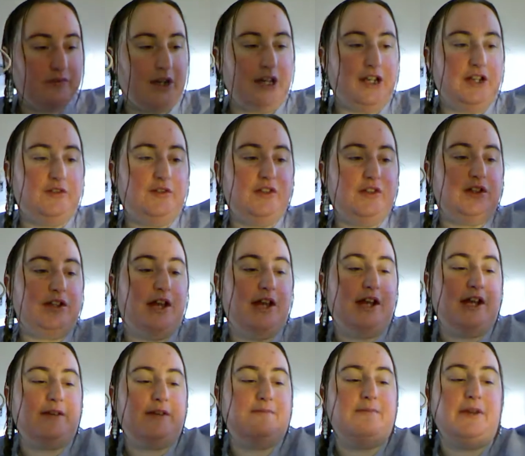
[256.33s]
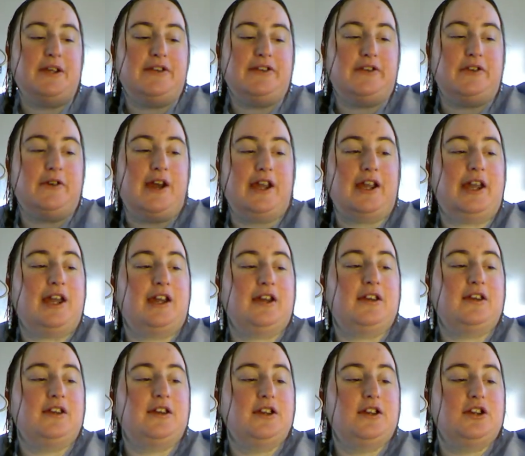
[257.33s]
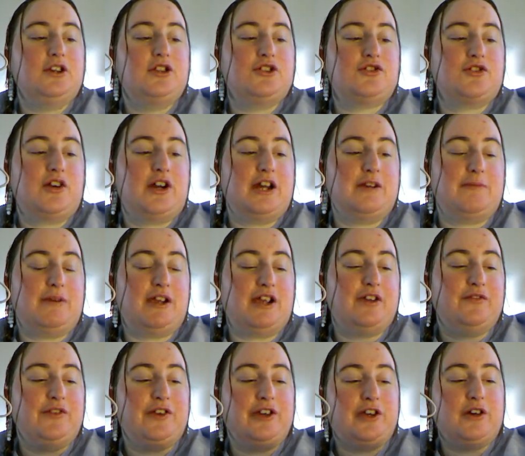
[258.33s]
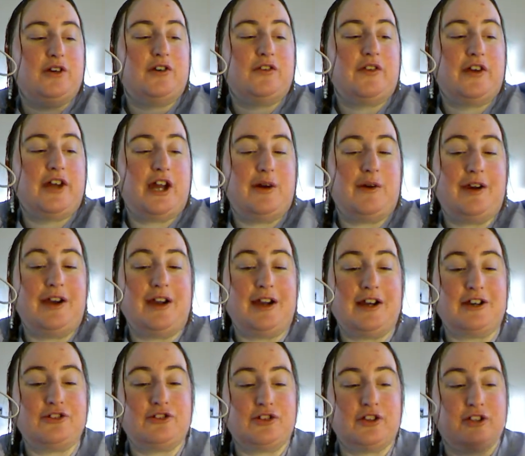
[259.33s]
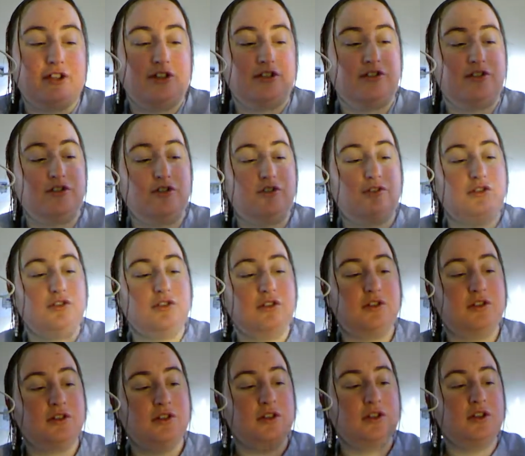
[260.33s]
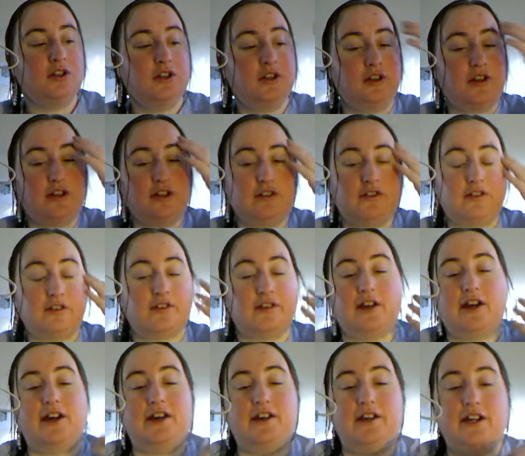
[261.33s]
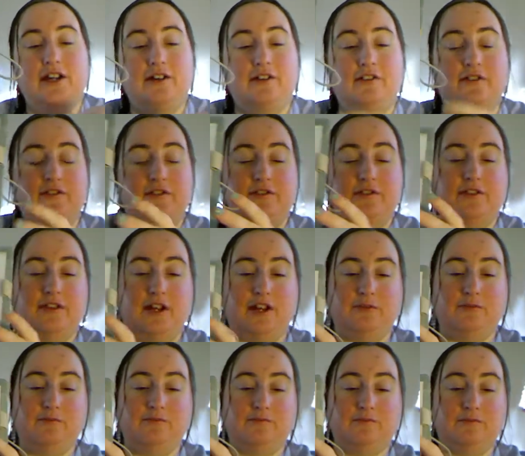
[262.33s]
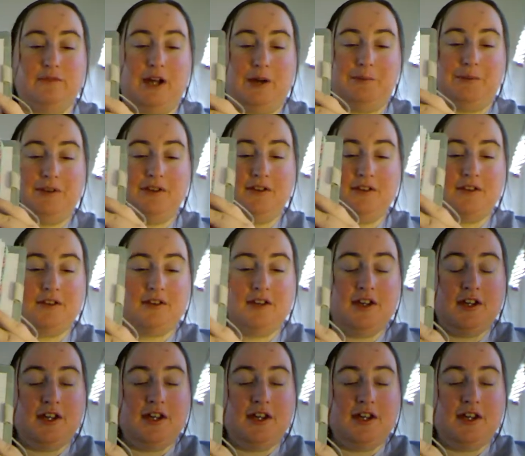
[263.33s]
And if you like me to, I can try and make a video of how I actually do decide how that happens.